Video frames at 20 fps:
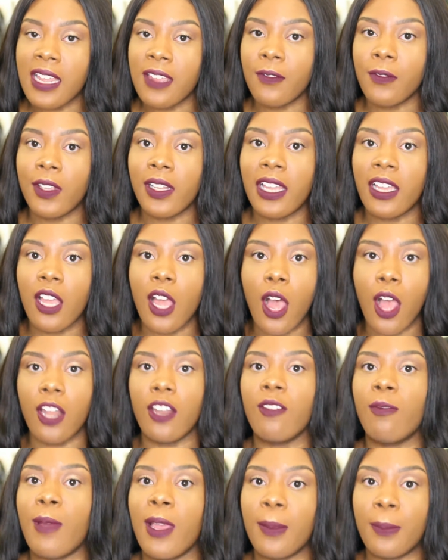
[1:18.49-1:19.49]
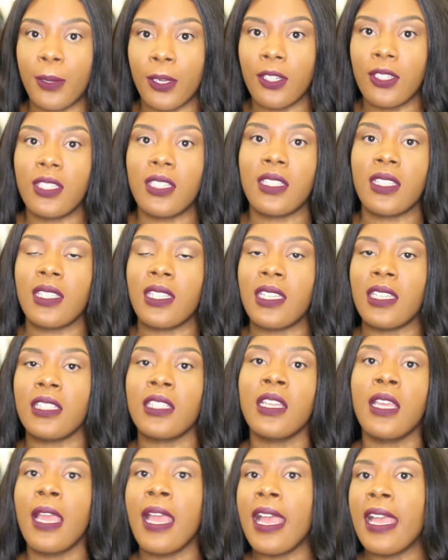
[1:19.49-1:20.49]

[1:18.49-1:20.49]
I feel like all of my purchases,